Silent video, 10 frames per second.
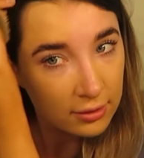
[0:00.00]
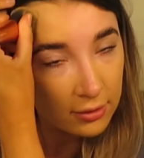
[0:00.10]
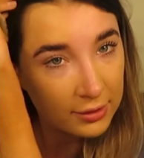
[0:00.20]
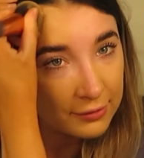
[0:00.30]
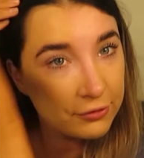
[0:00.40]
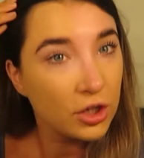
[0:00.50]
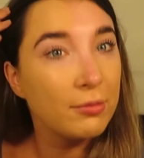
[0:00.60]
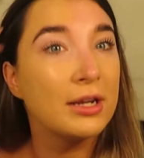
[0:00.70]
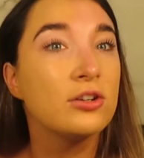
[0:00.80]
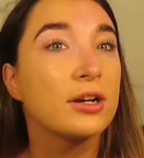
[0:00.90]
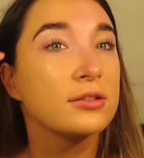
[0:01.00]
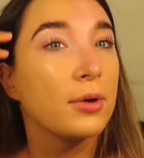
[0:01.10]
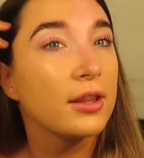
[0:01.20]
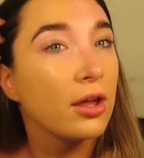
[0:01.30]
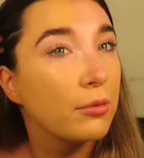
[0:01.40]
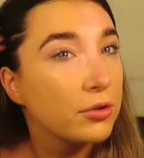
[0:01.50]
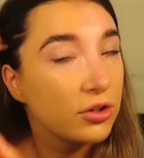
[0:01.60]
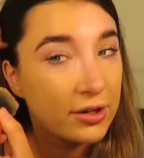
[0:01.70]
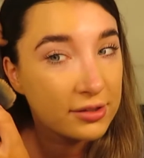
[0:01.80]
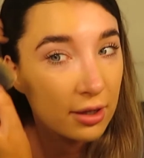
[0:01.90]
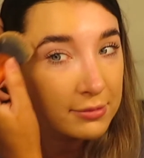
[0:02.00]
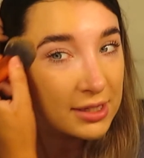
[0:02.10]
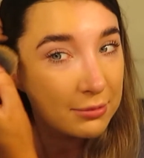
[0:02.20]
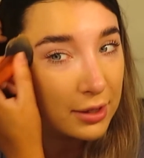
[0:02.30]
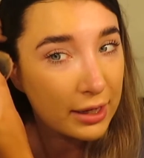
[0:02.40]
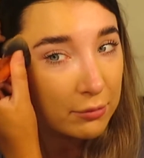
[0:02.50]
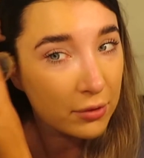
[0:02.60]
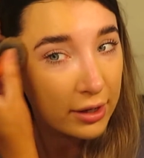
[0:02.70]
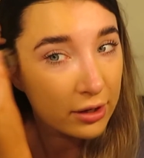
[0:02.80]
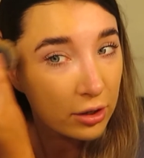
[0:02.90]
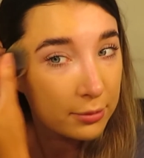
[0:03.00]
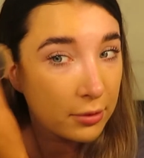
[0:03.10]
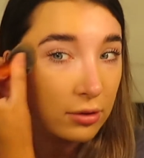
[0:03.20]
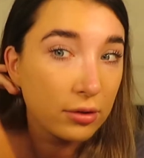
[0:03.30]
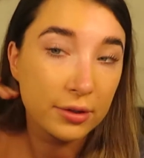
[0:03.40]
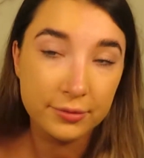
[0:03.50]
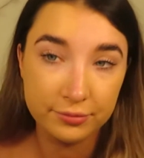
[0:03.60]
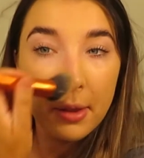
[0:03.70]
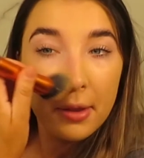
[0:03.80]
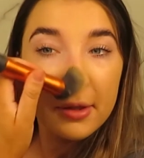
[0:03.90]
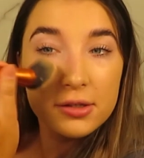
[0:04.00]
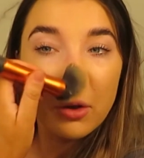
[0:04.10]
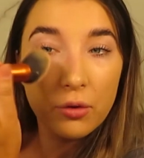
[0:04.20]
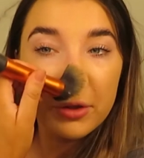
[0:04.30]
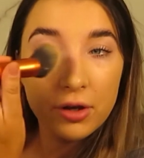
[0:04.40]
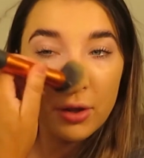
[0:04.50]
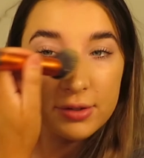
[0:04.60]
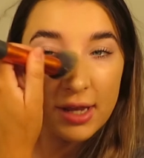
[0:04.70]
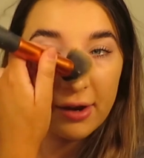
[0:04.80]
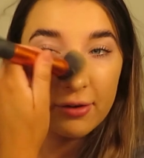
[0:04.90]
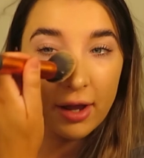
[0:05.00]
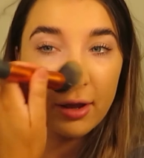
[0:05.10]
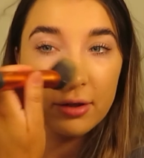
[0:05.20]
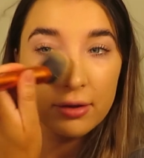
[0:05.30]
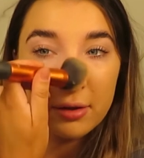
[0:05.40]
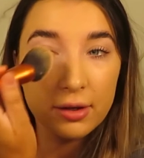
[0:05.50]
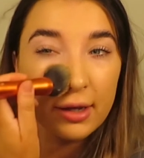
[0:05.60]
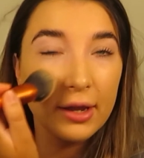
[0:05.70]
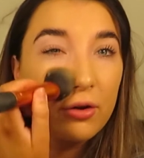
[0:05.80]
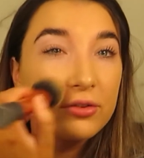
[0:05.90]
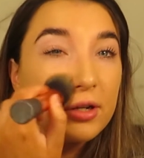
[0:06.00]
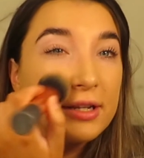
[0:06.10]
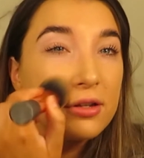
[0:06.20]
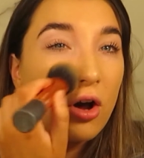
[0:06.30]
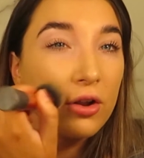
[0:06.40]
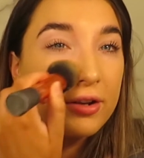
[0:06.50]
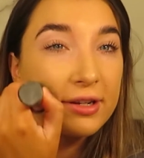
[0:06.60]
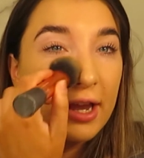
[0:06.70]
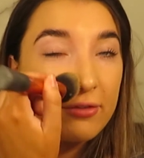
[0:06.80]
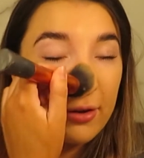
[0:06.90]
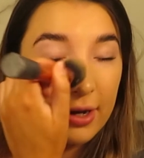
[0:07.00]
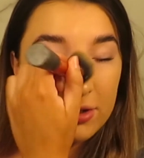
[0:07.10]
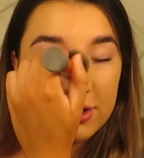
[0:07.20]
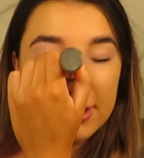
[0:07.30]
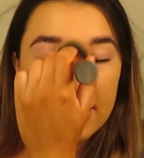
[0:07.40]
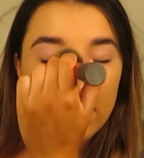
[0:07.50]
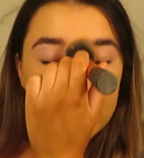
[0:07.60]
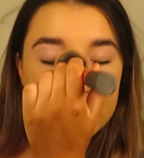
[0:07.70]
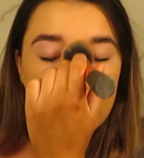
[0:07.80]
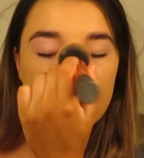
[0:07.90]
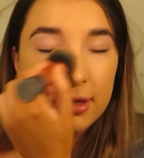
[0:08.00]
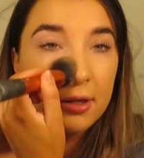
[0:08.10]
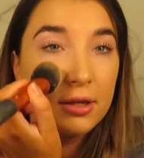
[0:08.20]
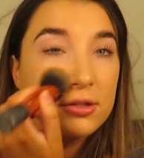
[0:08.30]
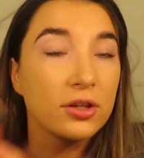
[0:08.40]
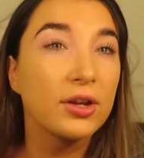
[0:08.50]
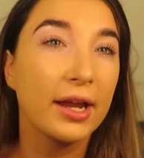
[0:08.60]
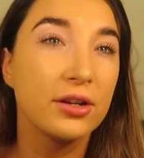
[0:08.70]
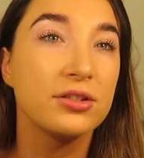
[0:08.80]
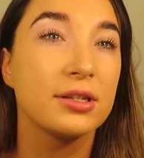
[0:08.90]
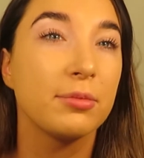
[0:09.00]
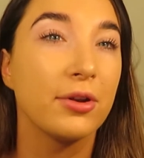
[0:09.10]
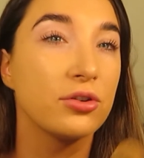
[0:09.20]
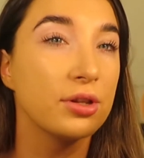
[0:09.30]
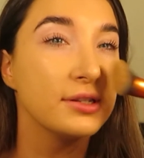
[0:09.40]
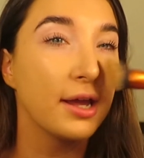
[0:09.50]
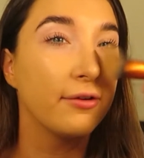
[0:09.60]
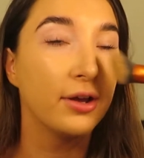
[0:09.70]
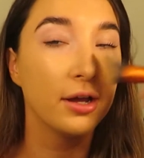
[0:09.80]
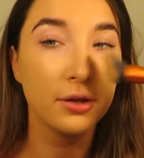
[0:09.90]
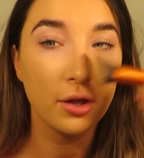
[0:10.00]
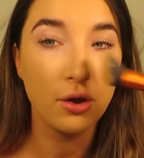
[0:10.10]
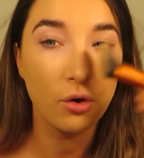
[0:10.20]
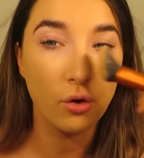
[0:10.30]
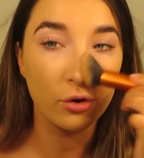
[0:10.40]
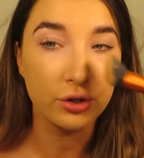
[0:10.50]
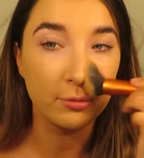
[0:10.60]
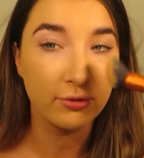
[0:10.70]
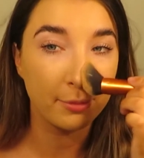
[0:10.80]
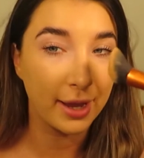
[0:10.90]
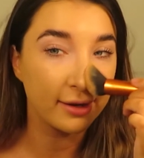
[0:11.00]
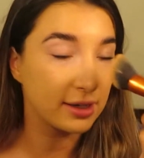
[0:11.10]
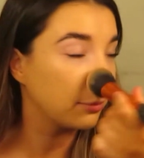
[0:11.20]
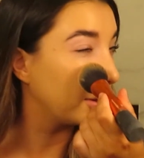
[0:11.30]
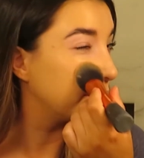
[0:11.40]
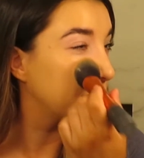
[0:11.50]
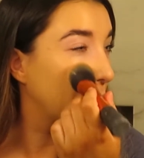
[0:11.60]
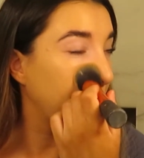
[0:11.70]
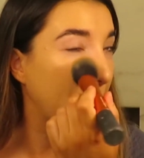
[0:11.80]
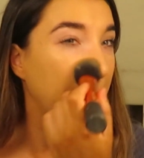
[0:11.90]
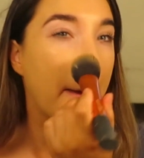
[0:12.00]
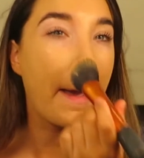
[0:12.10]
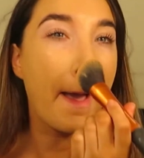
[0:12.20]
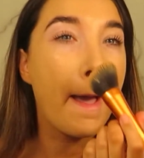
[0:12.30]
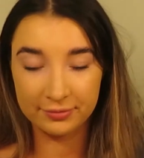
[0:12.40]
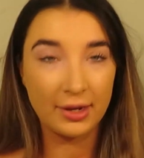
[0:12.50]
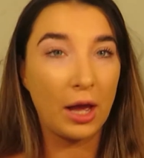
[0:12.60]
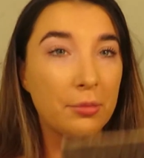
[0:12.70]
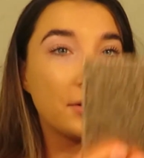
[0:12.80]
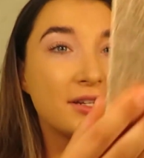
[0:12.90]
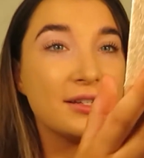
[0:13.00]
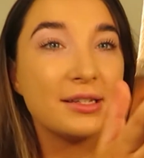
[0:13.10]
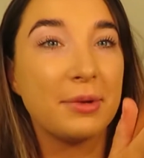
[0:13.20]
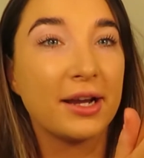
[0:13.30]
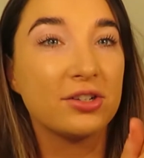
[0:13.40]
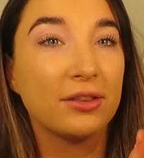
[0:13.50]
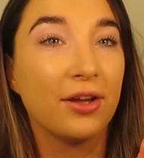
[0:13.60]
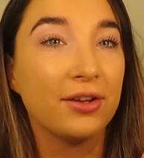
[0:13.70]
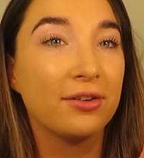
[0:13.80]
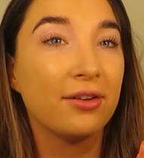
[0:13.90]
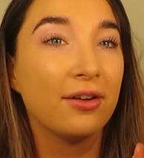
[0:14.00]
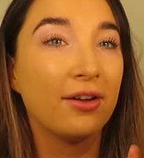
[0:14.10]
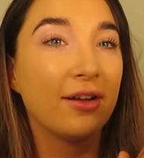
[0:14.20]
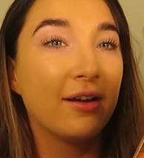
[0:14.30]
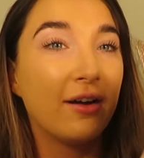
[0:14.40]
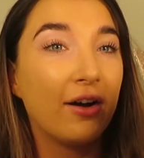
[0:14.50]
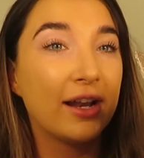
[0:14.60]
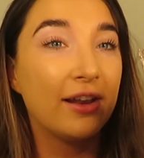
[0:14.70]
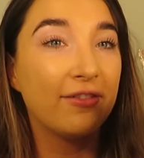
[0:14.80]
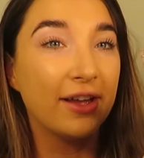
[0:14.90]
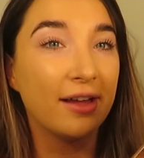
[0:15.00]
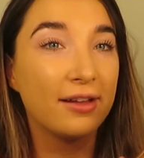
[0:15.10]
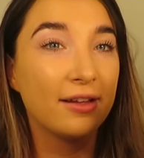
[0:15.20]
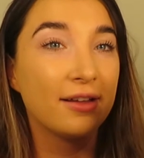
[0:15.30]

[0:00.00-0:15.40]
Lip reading: Don't want to give too many tricks away though. I want you guys to come see me again when I can open. So on the nose area, it often is harder to get foundation to sit nicely. So you can use a sponge on this area or do more of a patting motion again. How pretty is this packaging though? Oh, I love it.